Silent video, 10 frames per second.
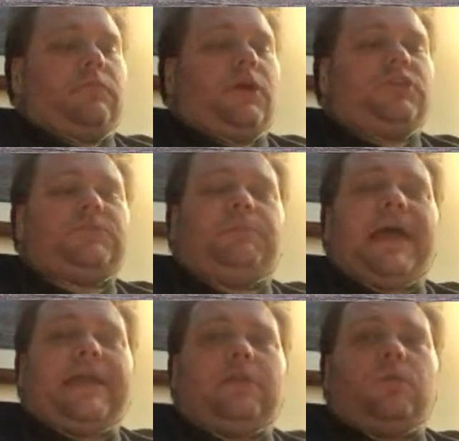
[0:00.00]
a
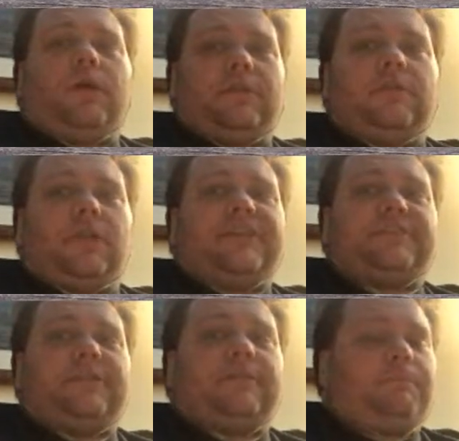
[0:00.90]
SPED, what
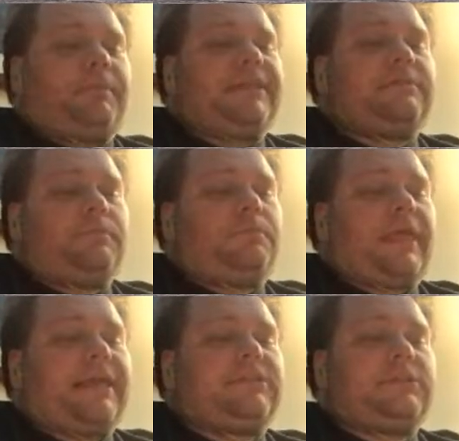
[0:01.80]
is based,
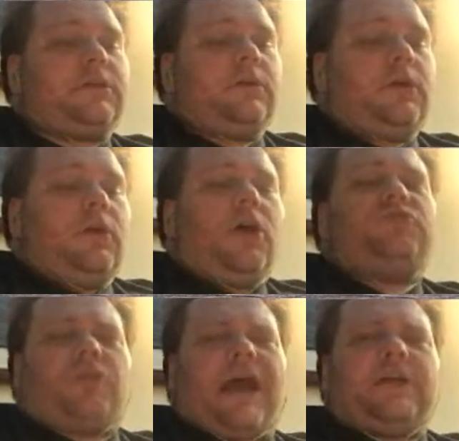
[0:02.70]
that's a
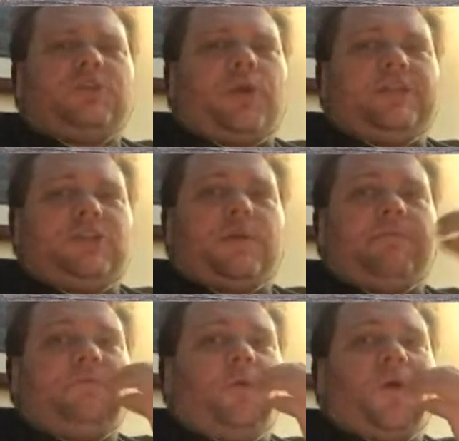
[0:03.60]
derogatory
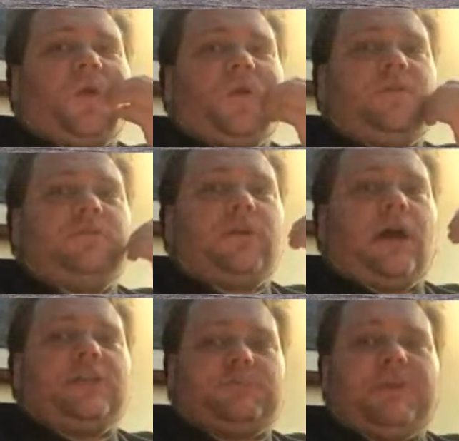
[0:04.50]
term for
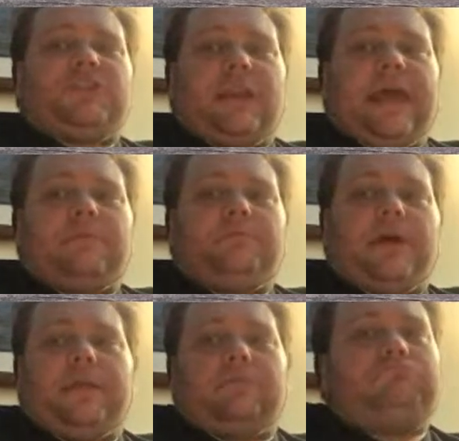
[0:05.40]
special ed,
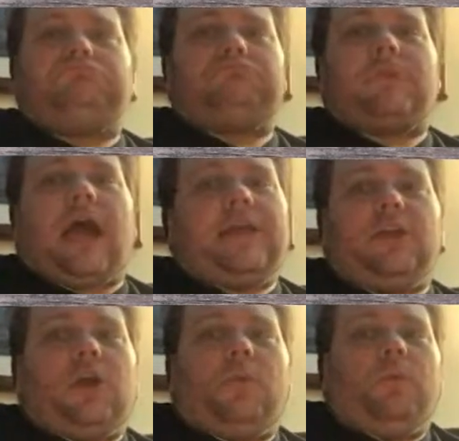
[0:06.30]
but,
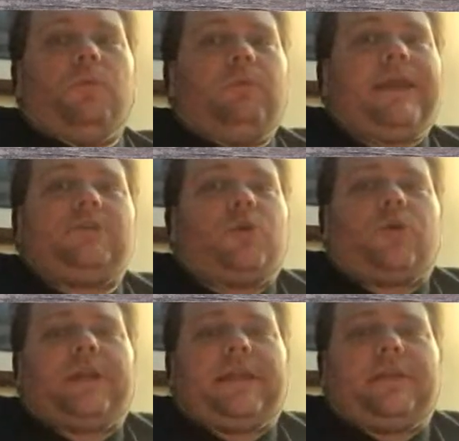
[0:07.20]
you know, we
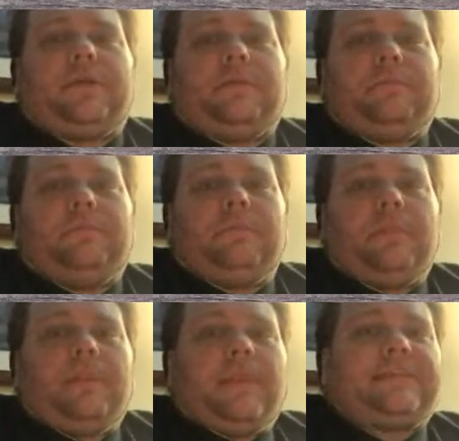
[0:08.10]
ignored it
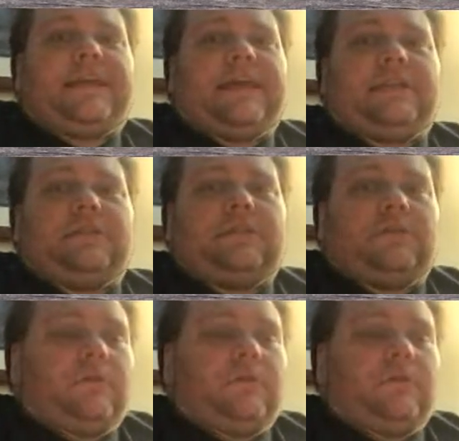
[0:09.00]
as kids.